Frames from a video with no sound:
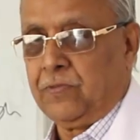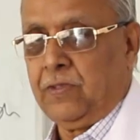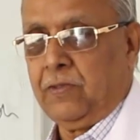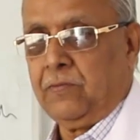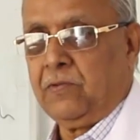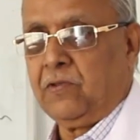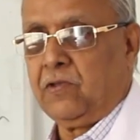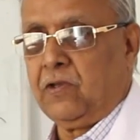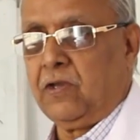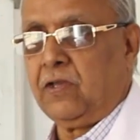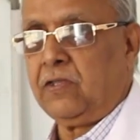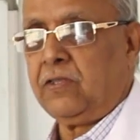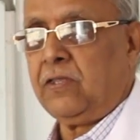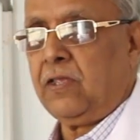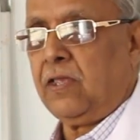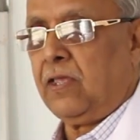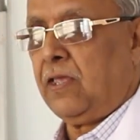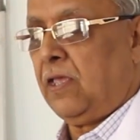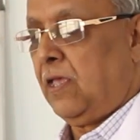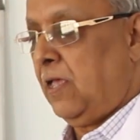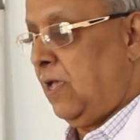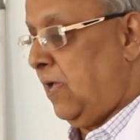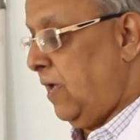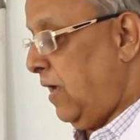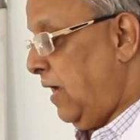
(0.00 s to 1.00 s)
Because
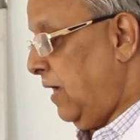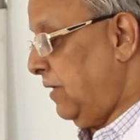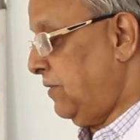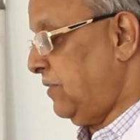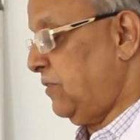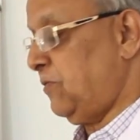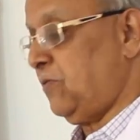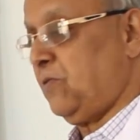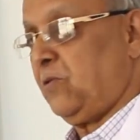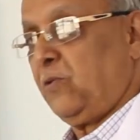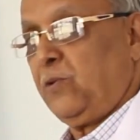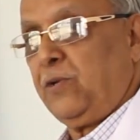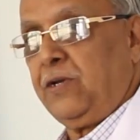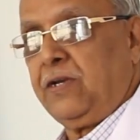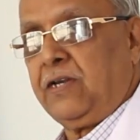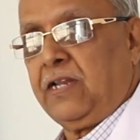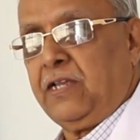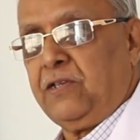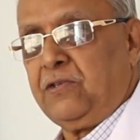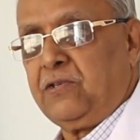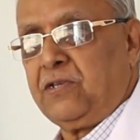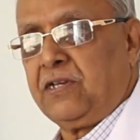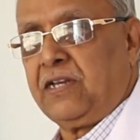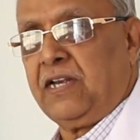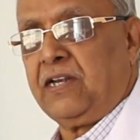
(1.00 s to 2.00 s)
as a student I
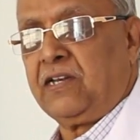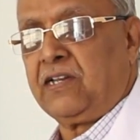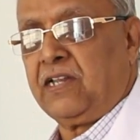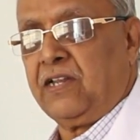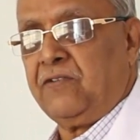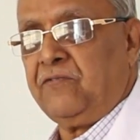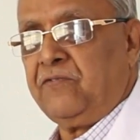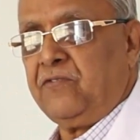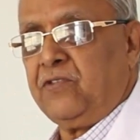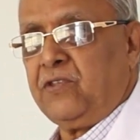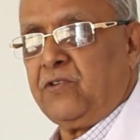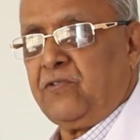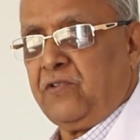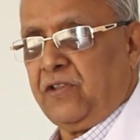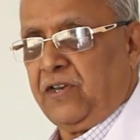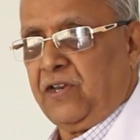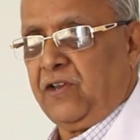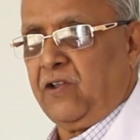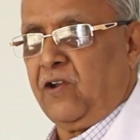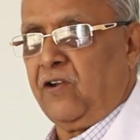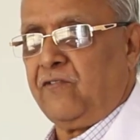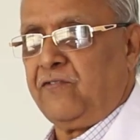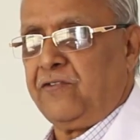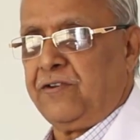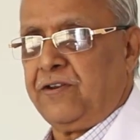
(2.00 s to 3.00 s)
used to get confused very
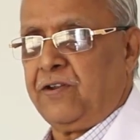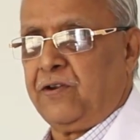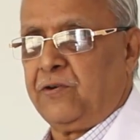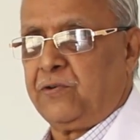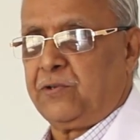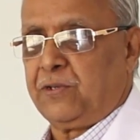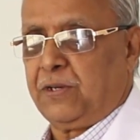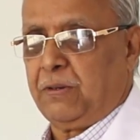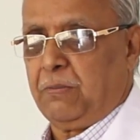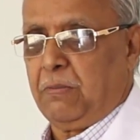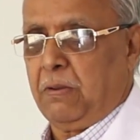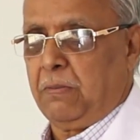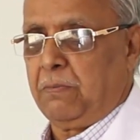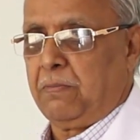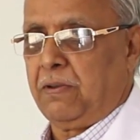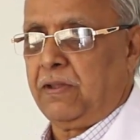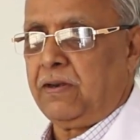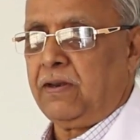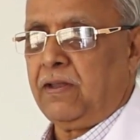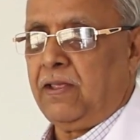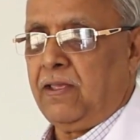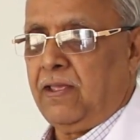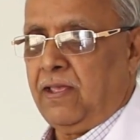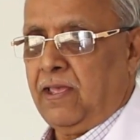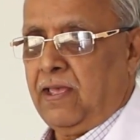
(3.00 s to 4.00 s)
often how to remember.
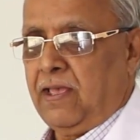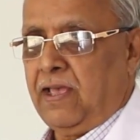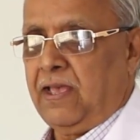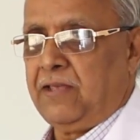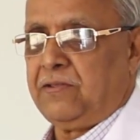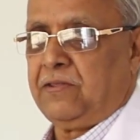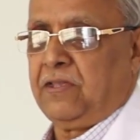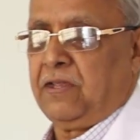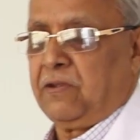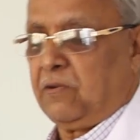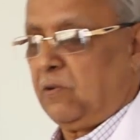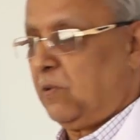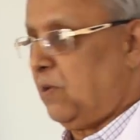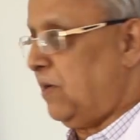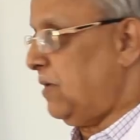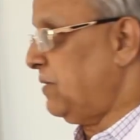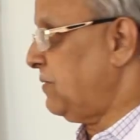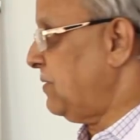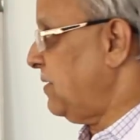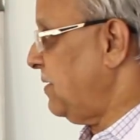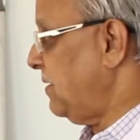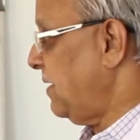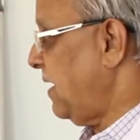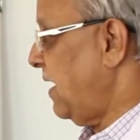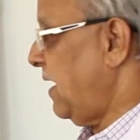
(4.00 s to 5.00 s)
As I go on
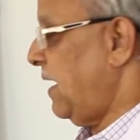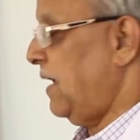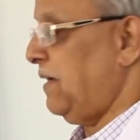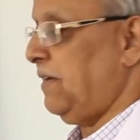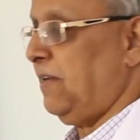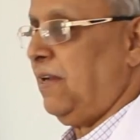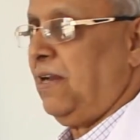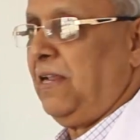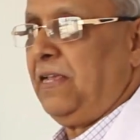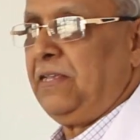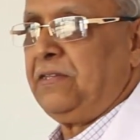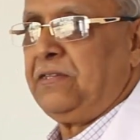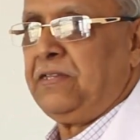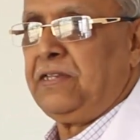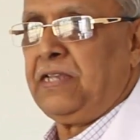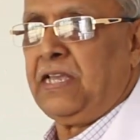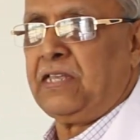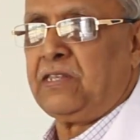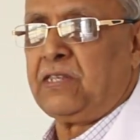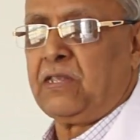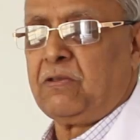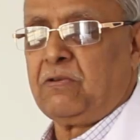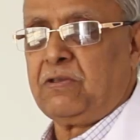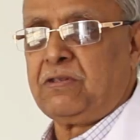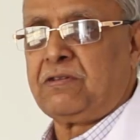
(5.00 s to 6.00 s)
analyzing,
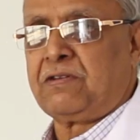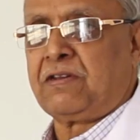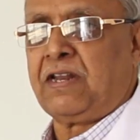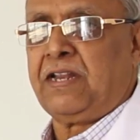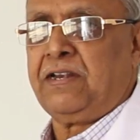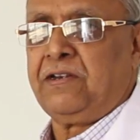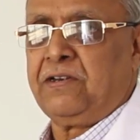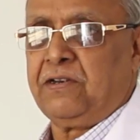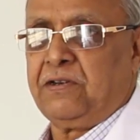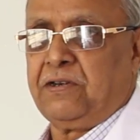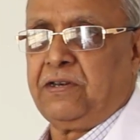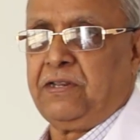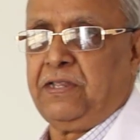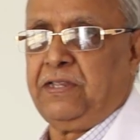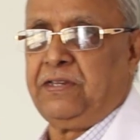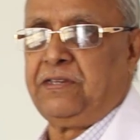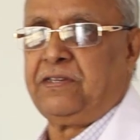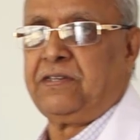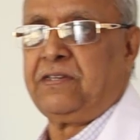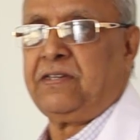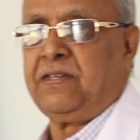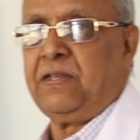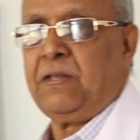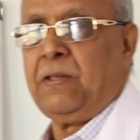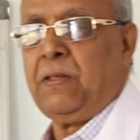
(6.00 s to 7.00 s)
as I was trying to teach,
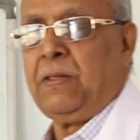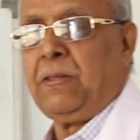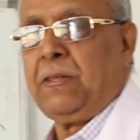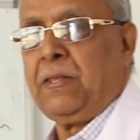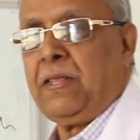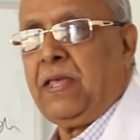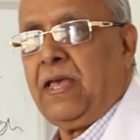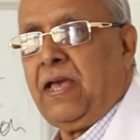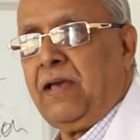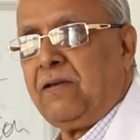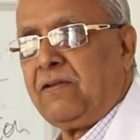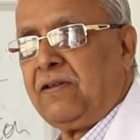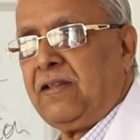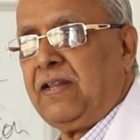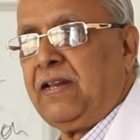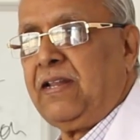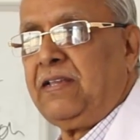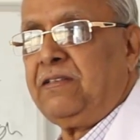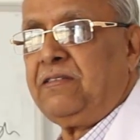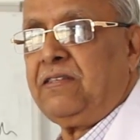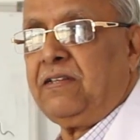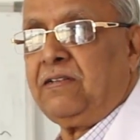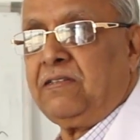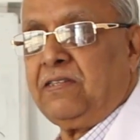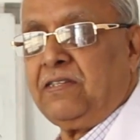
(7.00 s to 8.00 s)
I
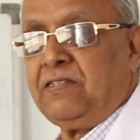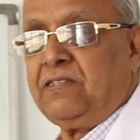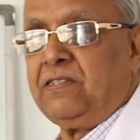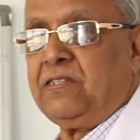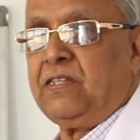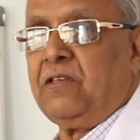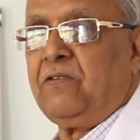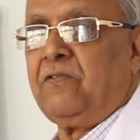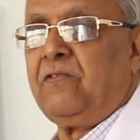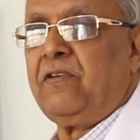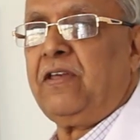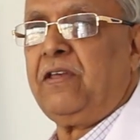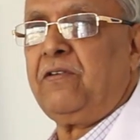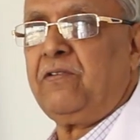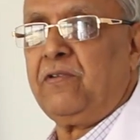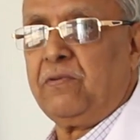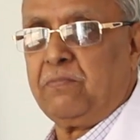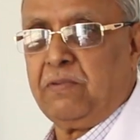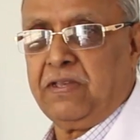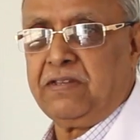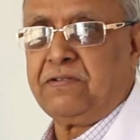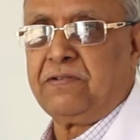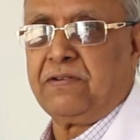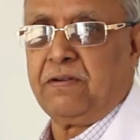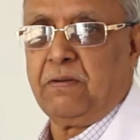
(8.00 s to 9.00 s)
realized that this is the way you
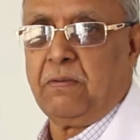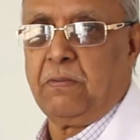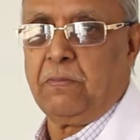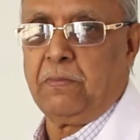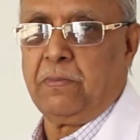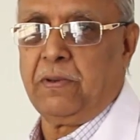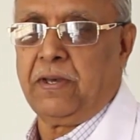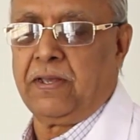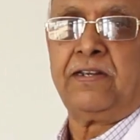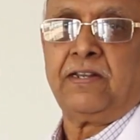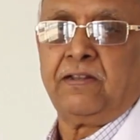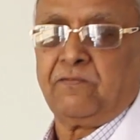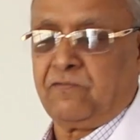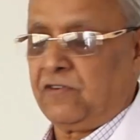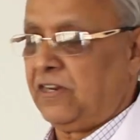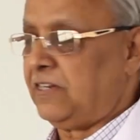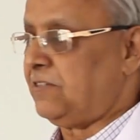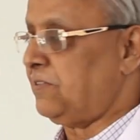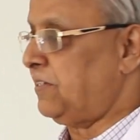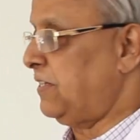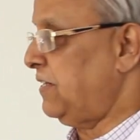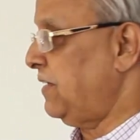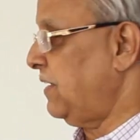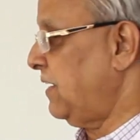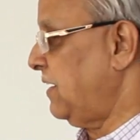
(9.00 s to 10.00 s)
best remember
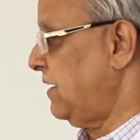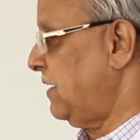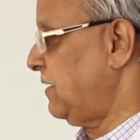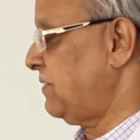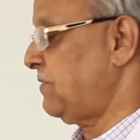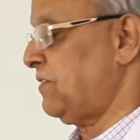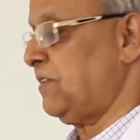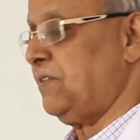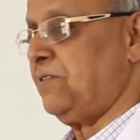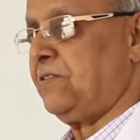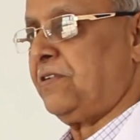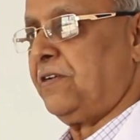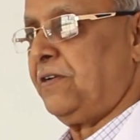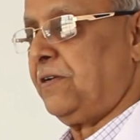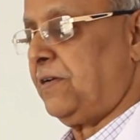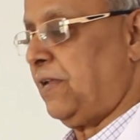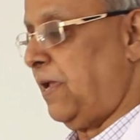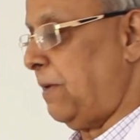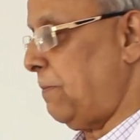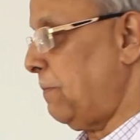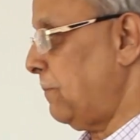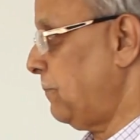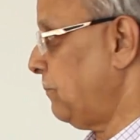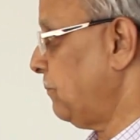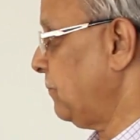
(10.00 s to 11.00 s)
flexion and extension type.
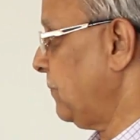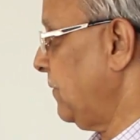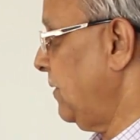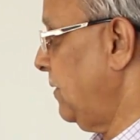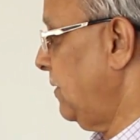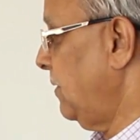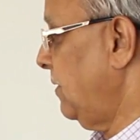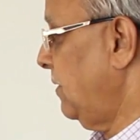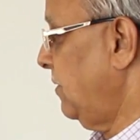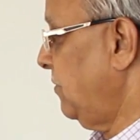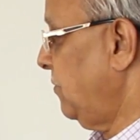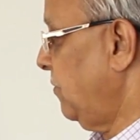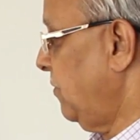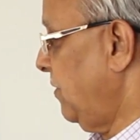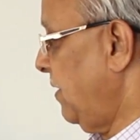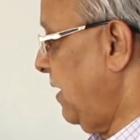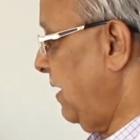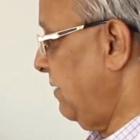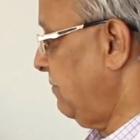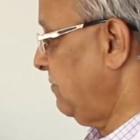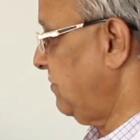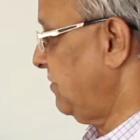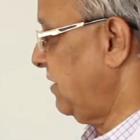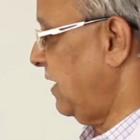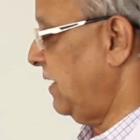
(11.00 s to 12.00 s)
So,
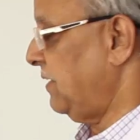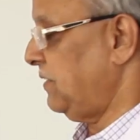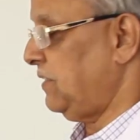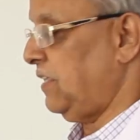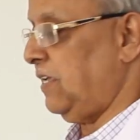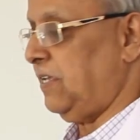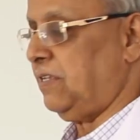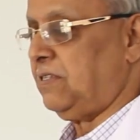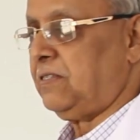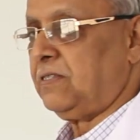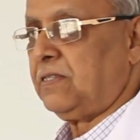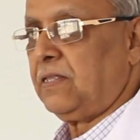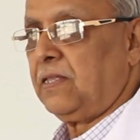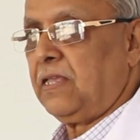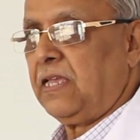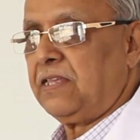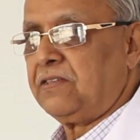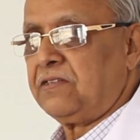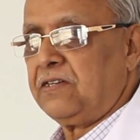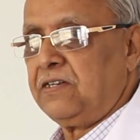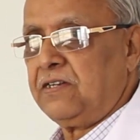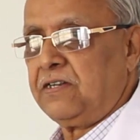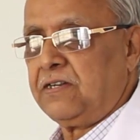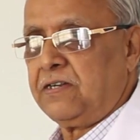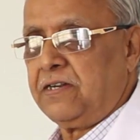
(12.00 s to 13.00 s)
having said this as
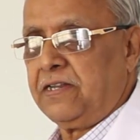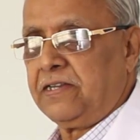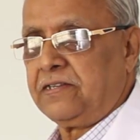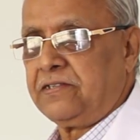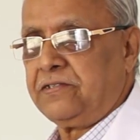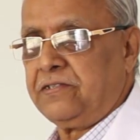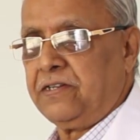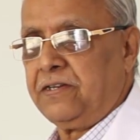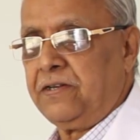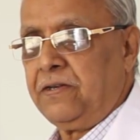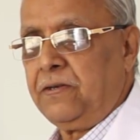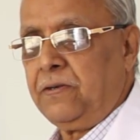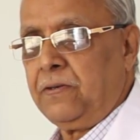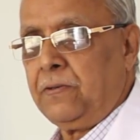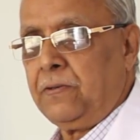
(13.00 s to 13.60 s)
an introduction,